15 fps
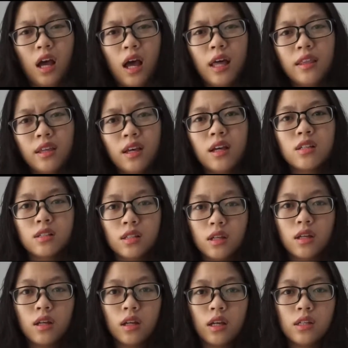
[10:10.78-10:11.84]
I think
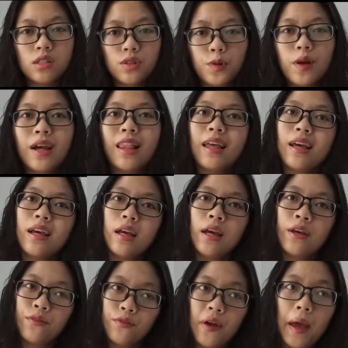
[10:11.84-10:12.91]
it's really
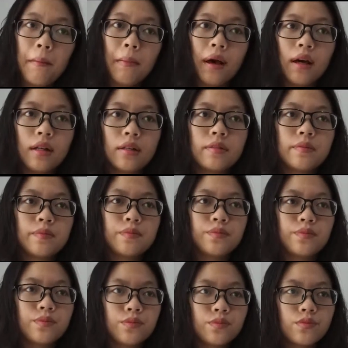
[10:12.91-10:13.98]
famous.
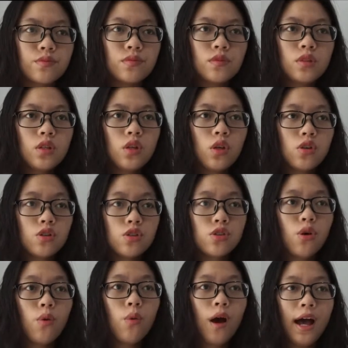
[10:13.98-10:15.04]

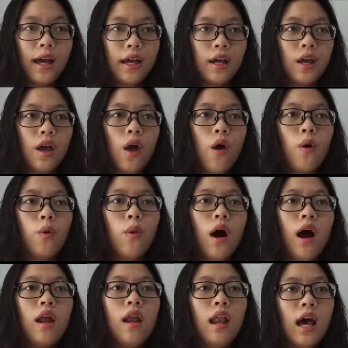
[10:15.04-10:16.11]
So why
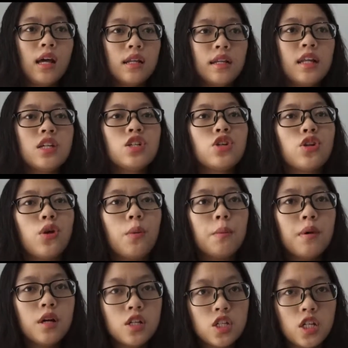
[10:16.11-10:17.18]
large national
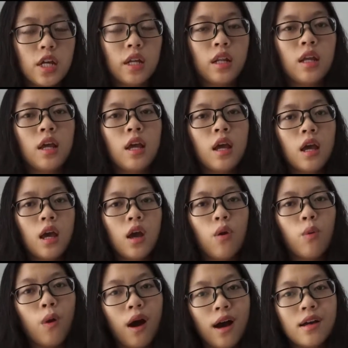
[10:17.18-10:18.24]
merchants
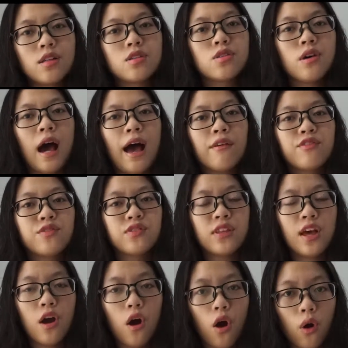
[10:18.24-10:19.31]
want to have
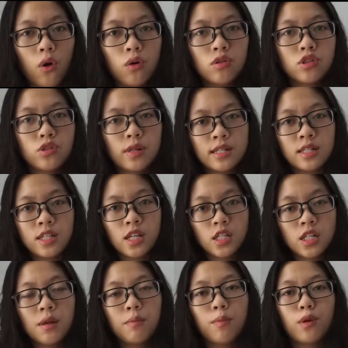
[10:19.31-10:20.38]
their own
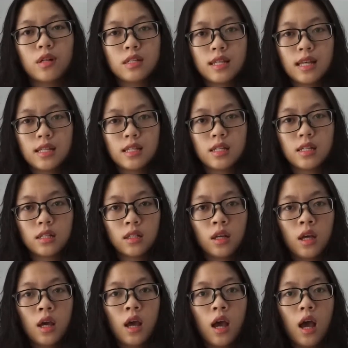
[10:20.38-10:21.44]
transaction processing
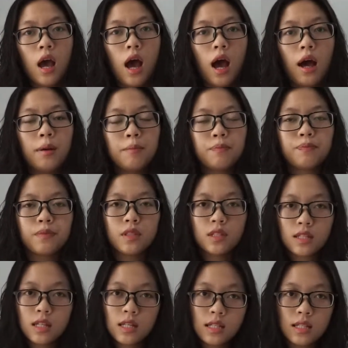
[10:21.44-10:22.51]

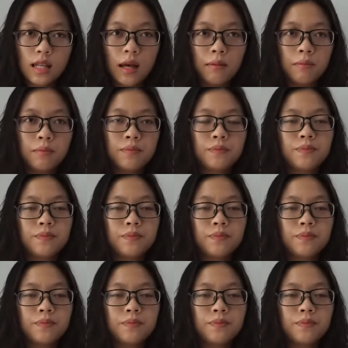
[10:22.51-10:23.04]
system?